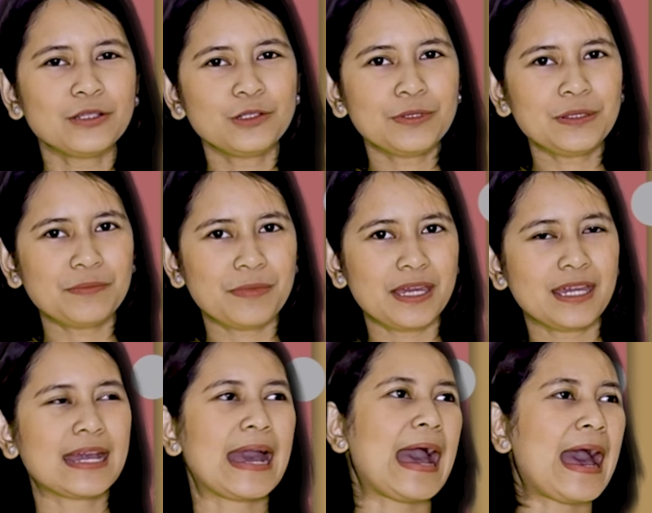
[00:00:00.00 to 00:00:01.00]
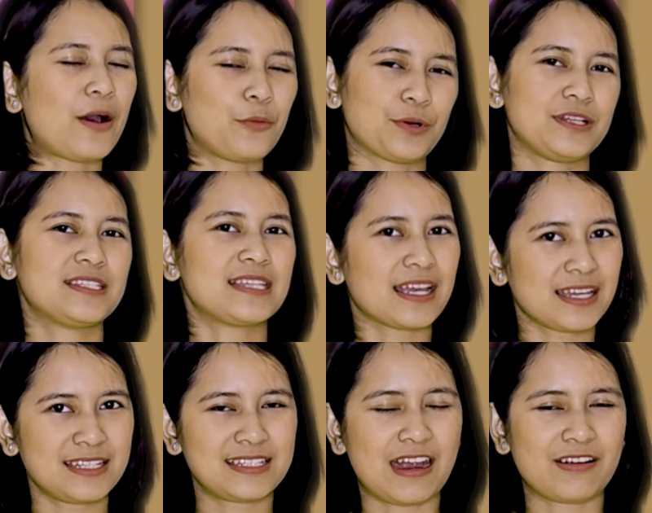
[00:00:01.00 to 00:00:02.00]
we make our
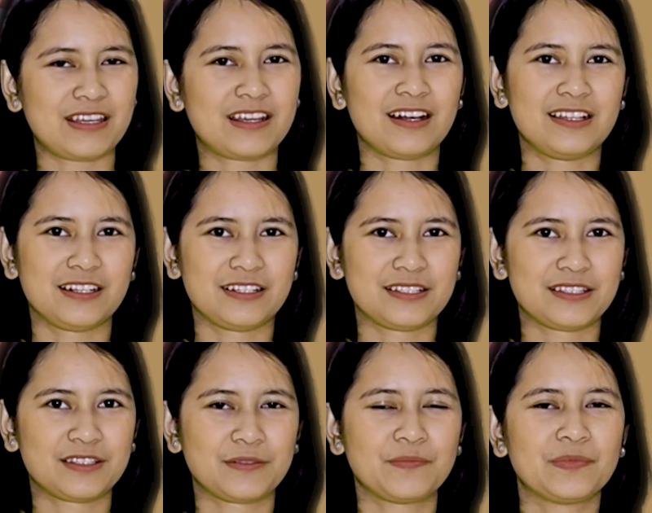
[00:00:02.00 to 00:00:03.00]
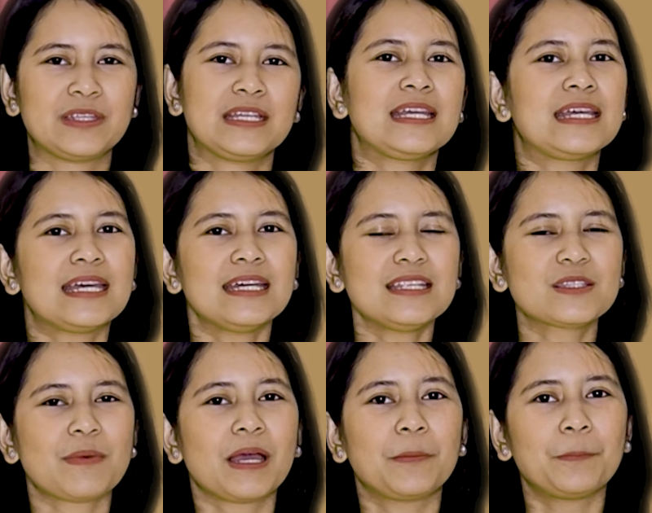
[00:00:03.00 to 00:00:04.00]
secondary colors? It is
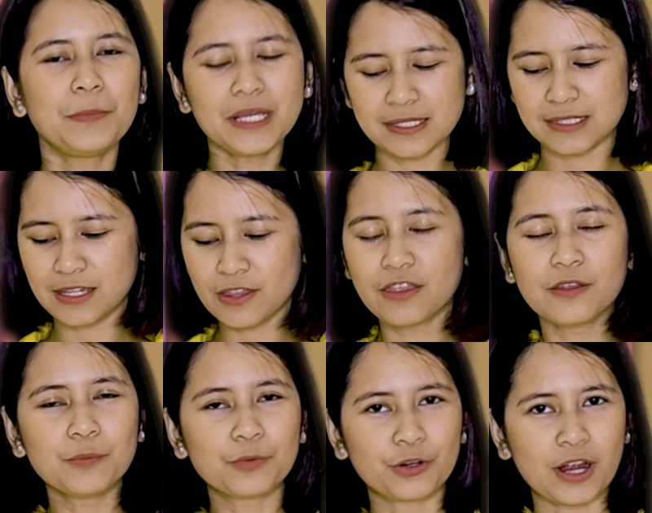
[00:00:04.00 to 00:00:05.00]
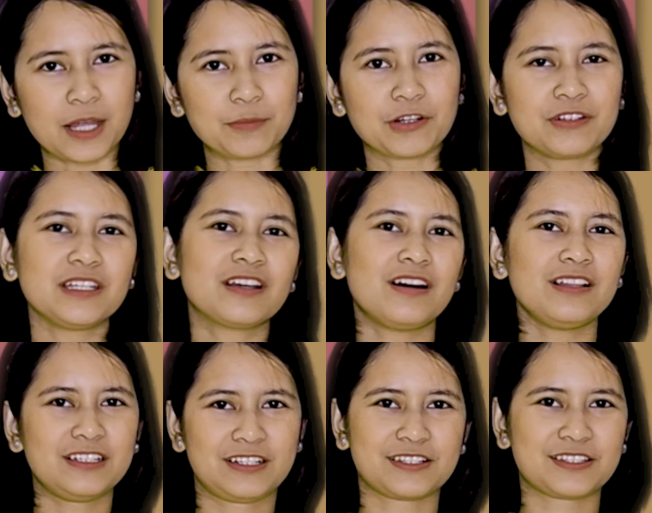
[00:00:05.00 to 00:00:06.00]
by mixing the primary
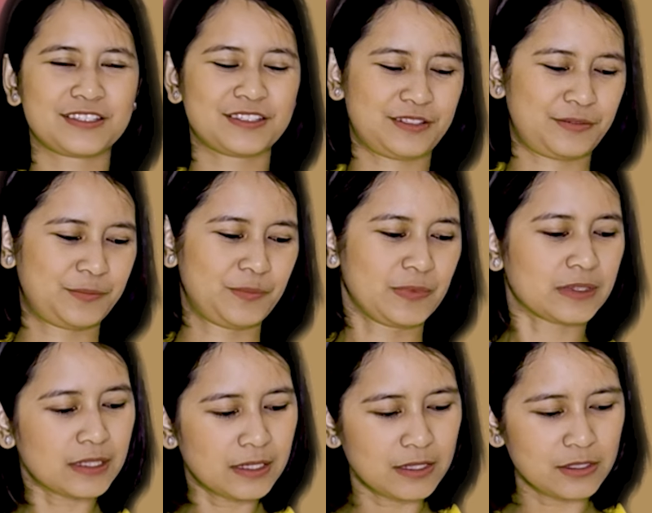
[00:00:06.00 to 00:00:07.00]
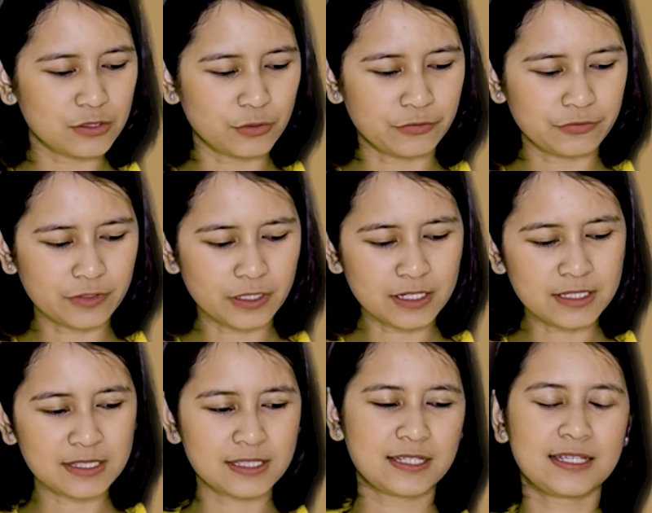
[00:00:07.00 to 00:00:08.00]
colors. So
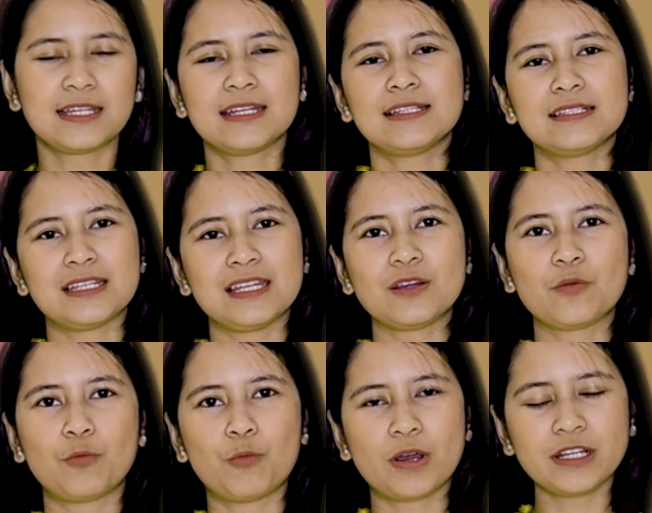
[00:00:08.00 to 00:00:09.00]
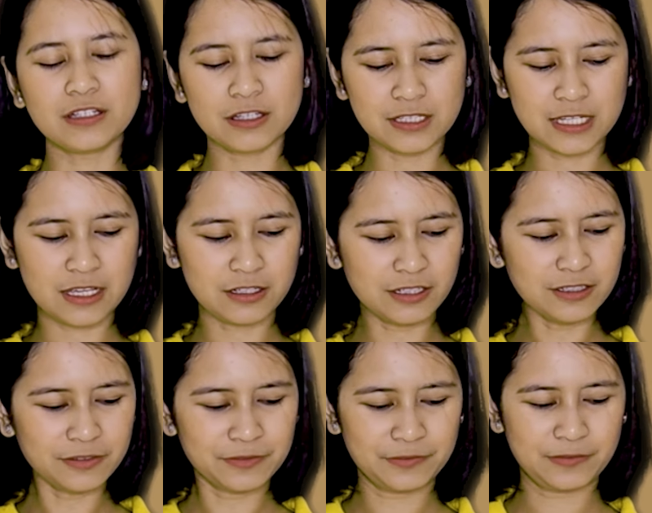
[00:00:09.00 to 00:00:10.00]
first, take 1 container.
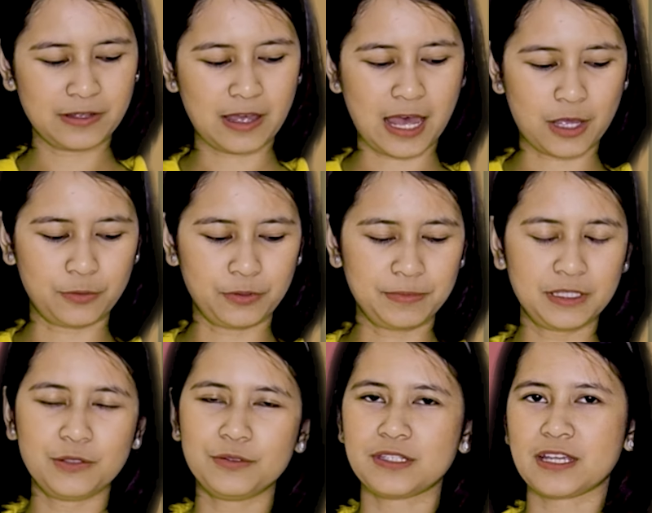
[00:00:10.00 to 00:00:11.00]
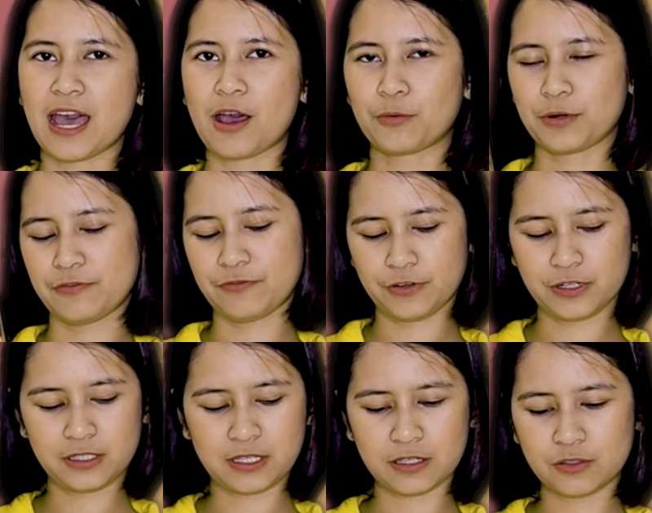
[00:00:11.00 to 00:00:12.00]
I will be using our first
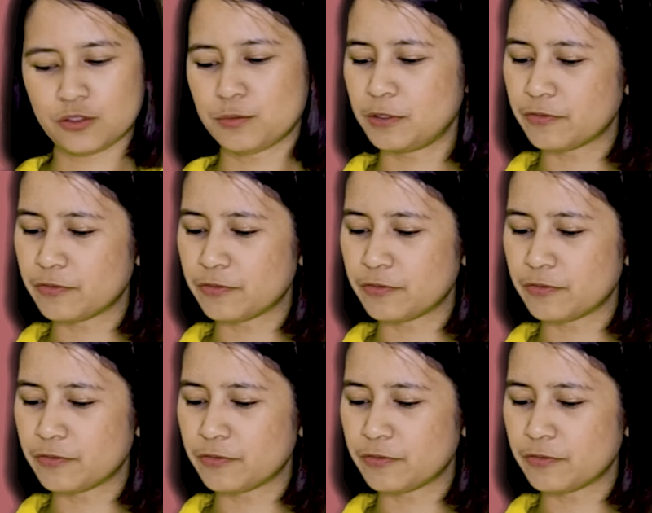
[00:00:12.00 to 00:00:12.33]
test tube over